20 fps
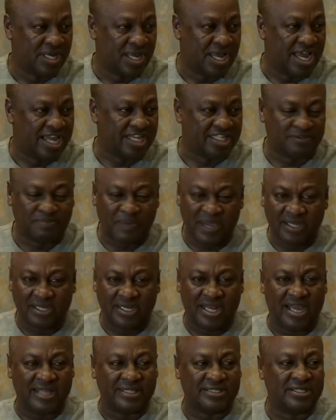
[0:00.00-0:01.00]
I expect
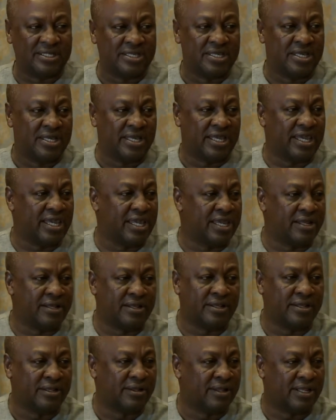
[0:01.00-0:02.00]
that
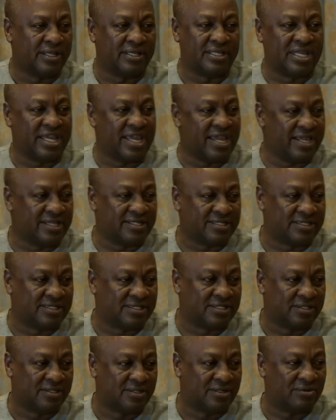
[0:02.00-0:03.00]
in
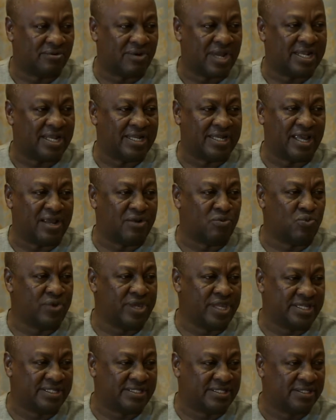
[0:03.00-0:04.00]
days rather than
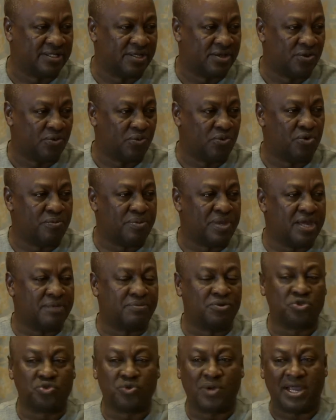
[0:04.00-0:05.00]
weeks, we'll be
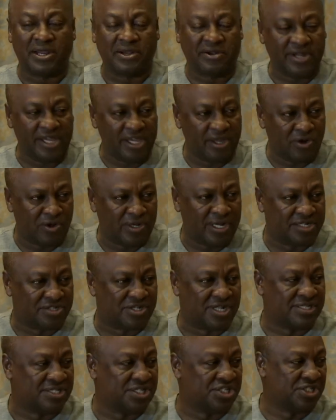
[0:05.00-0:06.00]
able to agree on a
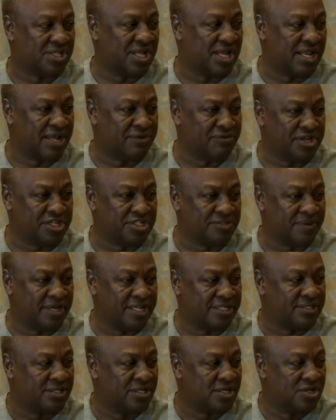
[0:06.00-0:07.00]
transitional
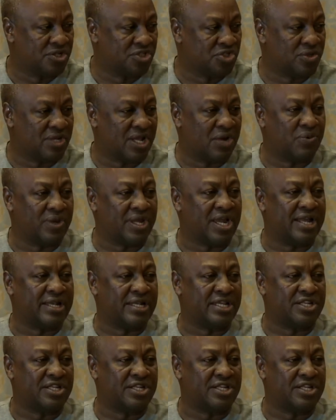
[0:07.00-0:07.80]
arrangement so that we can